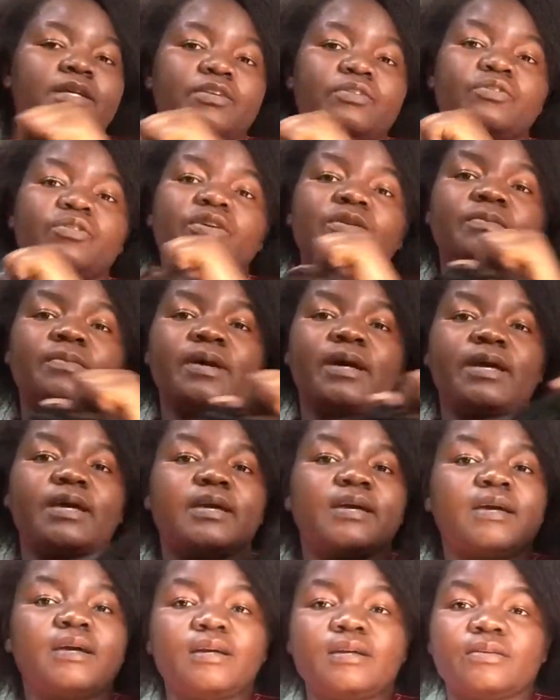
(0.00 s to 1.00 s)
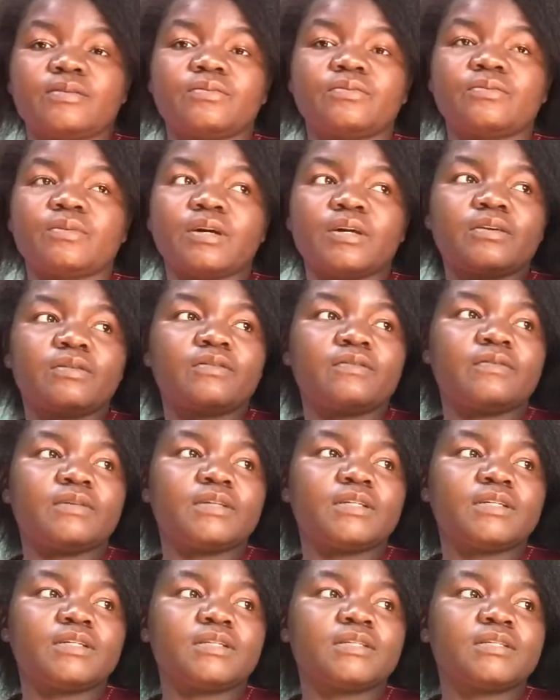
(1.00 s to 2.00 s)
Doing my hair is one of
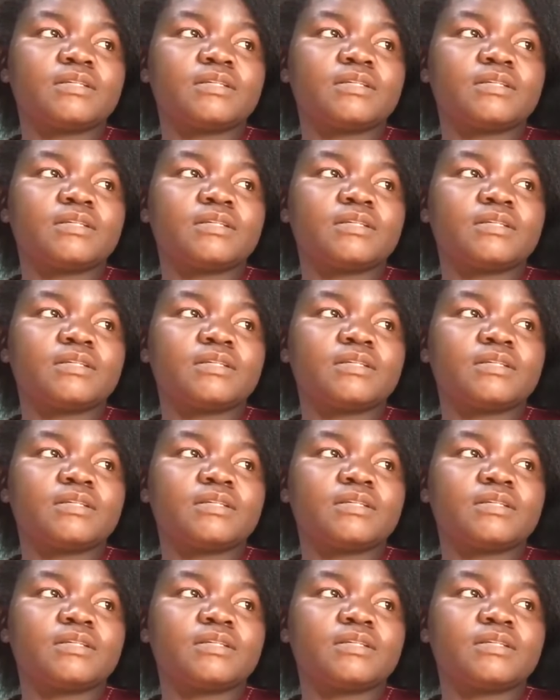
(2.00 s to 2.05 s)
it.